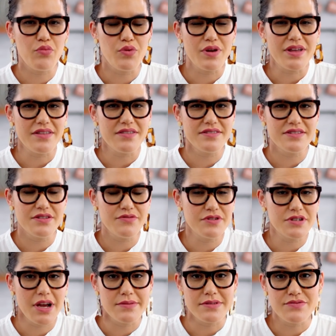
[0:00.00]
with
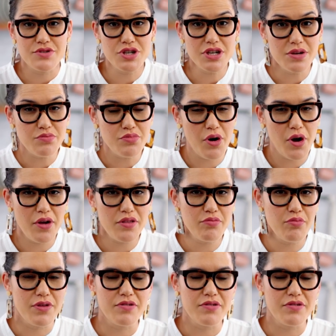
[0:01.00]
different types of chicken broth,